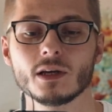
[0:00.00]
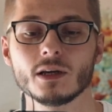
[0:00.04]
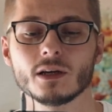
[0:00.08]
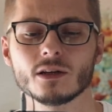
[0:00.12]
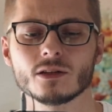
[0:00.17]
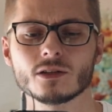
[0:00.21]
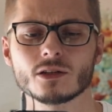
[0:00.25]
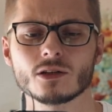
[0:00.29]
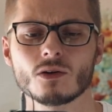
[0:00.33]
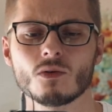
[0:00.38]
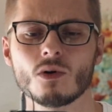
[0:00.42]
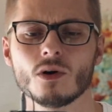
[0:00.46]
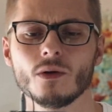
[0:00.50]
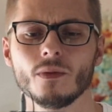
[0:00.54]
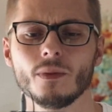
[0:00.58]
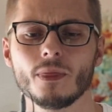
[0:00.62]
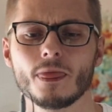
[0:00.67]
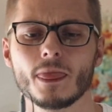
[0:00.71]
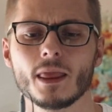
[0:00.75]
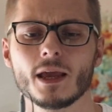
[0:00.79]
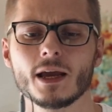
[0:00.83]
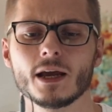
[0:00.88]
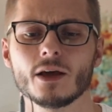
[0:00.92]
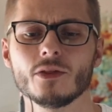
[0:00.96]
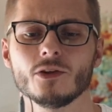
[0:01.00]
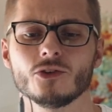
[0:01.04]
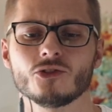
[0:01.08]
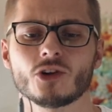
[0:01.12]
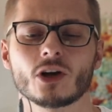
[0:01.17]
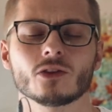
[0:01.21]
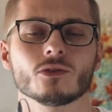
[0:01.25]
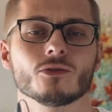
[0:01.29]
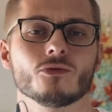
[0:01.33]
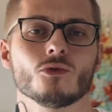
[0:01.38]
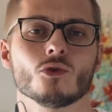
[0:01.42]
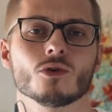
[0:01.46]
and so on. The
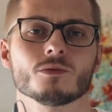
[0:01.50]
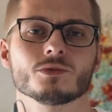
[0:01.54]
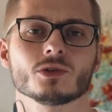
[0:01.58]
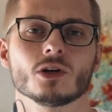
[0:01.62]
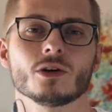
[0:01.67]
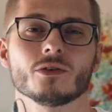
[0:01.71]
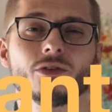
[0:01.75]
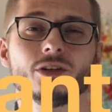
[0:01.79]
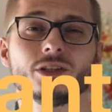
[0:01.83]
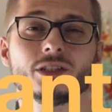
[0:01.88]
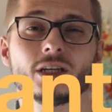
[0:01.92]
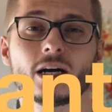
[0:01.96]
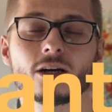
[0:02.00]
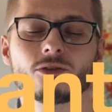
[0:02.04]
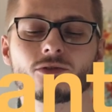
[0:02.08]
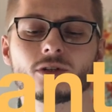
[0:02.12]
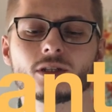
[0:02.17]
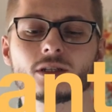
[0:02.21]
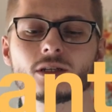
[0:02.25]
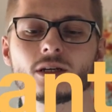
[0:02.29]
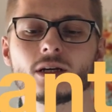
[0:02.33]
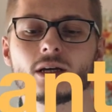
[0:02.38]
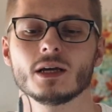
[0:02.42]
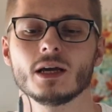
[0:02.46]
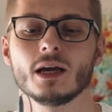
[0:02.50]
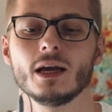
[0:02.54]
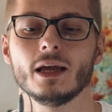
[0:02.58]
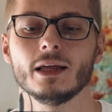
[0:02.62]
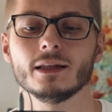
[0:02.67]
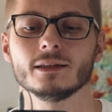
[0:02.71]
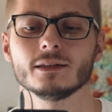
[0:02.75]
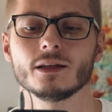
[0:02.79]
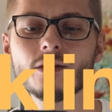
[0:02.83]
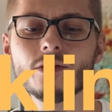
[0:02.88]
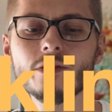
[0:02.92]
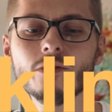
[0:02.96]
shadow forms are the tyrant
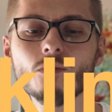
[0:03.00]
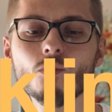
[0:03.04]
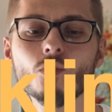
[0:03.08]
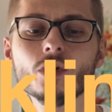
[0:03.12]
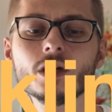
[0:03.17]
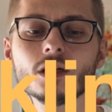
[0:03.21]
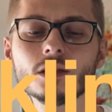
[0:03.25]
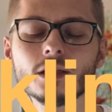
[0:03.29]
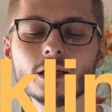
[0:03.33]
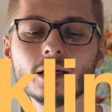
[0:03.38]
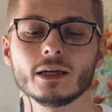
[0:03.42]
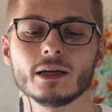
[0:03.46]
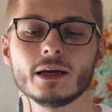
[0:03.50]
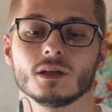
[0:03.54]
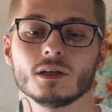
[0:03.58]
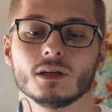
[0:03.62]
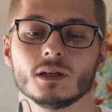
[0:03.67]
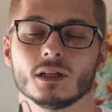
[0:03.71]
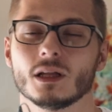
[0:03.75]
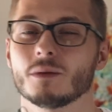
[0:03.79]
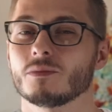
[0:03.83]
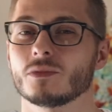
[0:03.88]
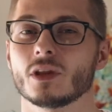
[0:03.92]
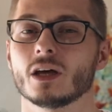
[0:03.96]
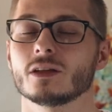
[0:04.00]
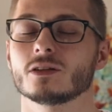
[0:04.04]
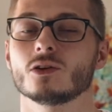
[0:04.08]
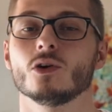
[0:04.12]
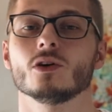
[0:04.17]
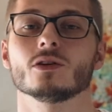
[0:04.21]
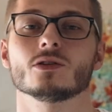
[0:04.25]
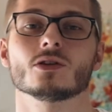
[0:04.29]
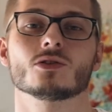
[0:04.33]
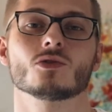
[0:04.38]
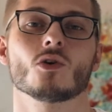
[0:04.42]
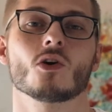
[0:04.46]
and the weakling. And I'm not
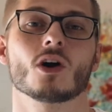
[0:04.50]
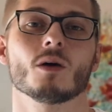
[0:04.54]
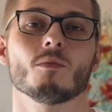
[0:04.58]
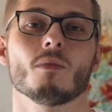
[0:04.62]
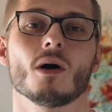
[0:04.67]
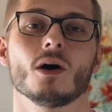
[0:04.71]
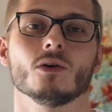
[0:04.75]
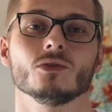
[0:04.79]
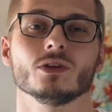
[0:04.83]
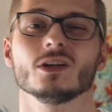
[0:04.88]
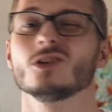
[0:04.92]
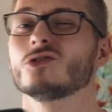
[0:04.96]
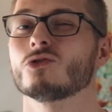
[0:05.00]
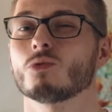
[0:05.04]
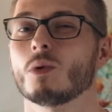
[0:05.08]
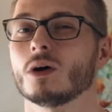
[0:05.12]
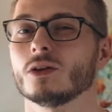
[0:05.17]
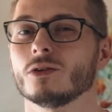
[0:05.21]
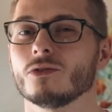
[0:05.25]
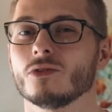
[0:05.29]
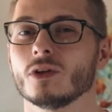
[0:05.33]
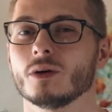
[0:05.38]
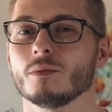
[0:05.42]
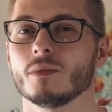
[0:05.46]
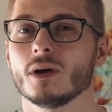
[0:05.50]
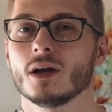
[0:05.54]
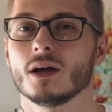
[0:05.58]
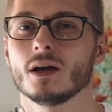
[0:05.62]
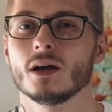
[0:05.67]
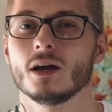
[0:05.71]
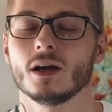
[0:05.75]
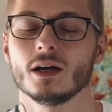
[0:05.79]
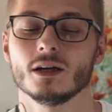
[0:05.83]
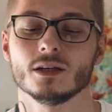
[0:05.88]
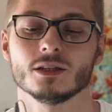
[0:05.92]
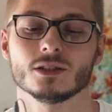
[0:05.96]
going to talk about each one of them,
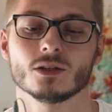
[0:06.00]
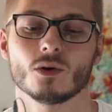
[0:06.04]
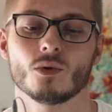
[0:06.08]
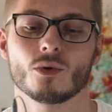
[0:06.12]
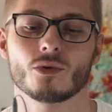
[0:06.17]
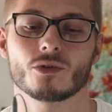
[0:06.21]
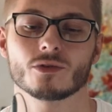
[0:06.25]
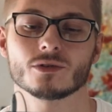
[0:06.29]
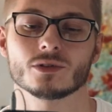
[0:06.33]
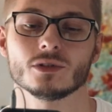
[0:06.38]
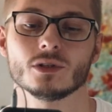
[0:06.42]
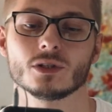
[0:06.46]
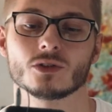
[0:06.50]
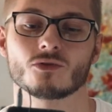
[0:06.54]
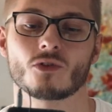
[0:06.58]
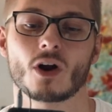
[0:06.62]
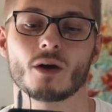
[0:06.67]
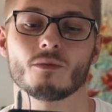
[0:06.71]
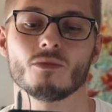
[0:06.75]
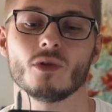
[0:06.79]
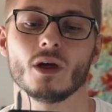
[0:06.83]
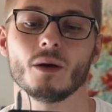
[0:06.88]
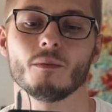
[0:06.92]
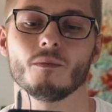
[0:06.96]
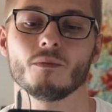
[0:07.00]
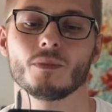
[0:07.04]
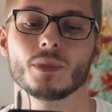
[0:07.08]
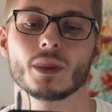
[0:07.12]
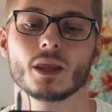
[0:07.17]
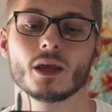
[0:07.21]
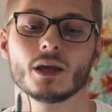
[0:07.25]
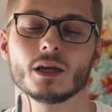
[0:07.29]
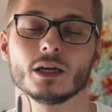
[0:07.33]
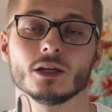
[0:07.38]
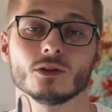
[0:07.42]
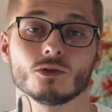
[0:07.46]
as authors describe them
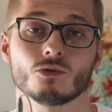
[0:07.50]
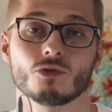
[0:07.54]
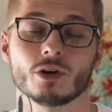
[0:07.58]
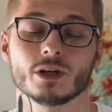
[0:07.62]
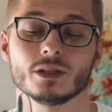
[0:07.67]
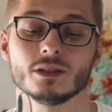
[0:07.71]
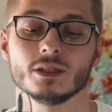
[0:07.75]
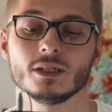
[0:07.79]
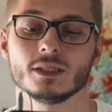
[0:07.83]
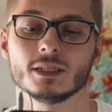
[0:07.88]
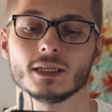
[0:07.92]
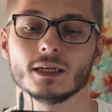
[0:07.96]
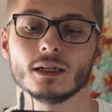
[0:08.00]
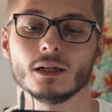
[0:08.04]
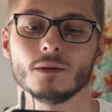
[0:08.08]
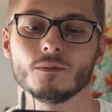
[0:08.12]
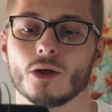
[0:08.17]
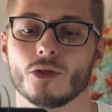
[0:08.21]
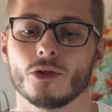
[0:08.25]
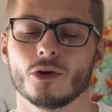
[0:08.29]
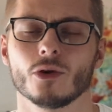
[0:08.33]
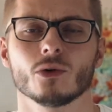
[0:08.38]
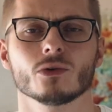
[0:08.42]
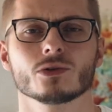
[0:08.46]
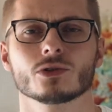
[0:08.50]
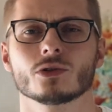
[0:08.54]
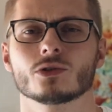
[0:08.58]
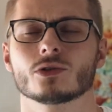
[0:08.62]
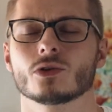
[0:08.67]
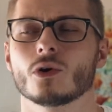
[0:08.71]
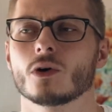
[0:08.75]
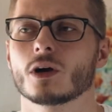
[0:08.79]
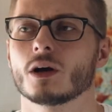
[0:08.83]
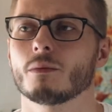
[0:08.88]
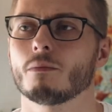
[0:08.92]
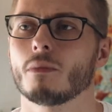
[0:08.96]
in great detail. They also
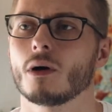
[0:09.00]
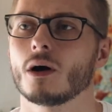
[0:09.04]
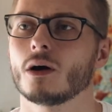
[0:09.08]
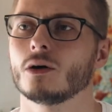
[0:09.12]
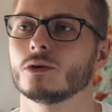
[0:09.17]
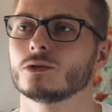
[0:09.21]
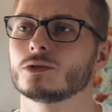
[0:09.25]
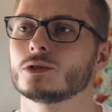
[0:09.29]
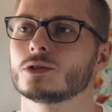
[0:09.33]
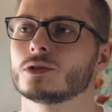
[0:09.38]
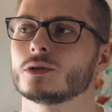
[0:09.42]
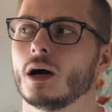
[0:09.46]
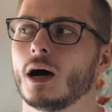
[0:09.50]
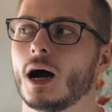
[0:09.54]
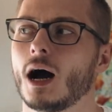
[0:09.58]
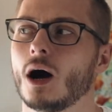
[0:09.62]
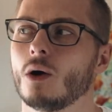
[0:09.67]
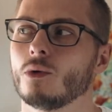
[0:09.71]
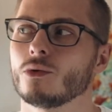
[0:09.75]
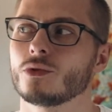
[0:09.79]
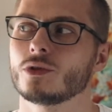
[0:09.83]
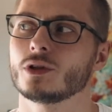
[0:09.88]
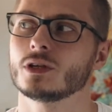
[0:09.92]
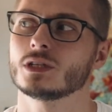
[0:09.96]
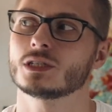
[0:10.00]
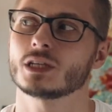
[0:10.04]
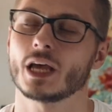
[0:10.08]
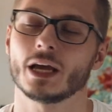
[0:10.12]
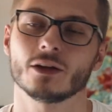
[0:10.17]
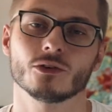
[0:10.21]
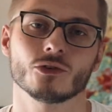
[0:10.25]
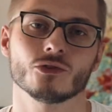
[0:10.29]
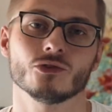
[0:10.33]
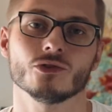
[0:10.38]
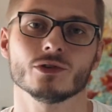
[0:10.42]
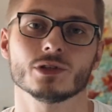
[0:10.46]
talk about how these
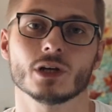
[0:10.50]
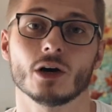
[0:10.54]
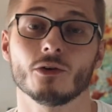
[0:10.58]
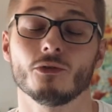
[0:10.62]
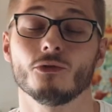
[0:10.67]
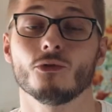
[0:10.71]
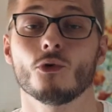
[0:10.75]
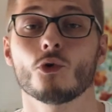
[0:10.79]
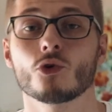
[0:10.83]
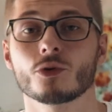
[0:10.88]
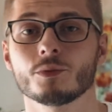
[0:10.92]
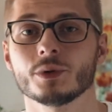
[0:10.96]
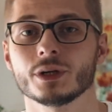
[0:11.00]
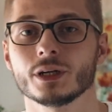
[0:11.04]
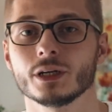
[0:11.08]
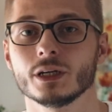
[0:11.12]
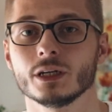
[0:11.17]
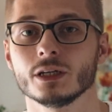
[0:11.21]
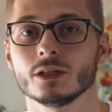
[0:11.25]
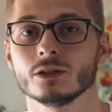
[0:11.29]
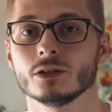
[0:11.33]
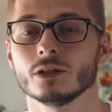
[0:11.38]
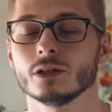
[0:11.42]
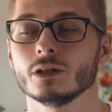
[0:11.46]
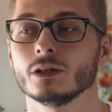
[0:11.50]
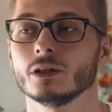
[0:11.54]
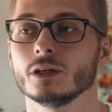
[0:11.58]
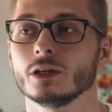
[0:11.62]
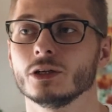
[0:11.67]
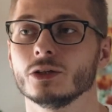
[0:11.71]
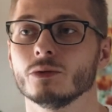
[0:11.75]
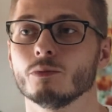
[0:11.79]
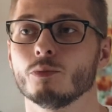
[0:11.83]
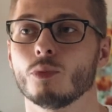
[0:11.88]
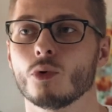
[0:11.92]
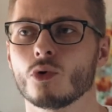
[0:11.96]
energies are forming
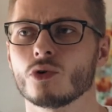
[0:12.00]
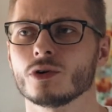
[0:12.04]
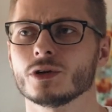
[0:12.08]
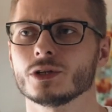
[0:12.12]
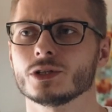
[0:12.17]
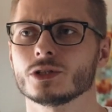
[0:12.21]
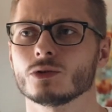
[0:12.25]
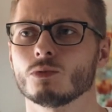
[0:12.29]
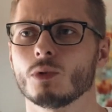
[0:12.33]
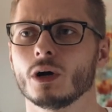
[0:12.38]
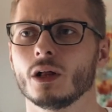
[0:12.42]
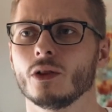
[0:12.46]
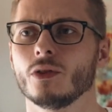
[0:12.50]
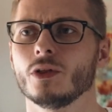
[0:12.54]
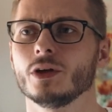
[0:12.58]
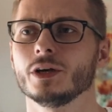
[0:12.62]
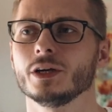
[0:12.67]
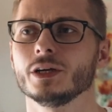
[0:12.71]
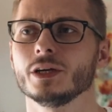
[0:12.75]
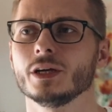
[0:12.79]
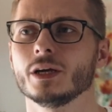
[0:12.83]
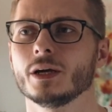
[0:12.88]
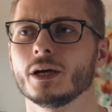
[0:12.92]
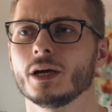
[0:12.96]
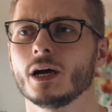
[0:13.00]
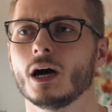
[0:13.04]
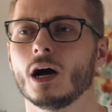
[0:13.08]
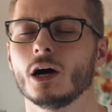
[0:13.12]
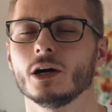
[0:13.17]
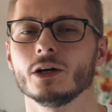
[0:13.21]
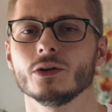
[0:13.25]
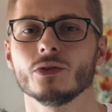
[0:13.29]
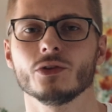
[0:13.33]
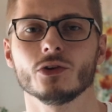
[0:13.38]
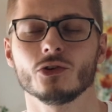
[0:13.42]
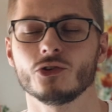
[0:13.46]
in boys while they
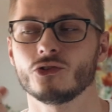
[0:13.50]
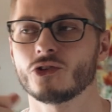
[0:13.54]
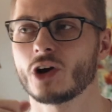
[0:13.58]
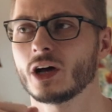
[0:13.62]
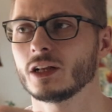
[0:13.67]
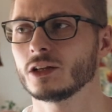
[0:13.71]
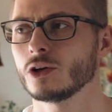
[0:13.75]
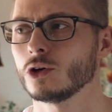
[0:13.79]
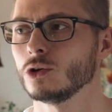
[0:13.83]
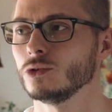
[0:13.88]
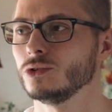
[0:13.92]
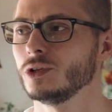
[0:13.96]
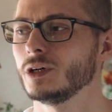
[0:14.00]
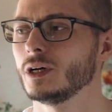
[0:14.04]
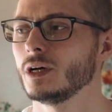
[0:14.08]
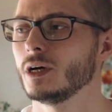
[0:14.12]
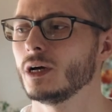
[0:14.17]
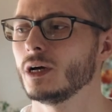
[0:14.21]
are in their childhood,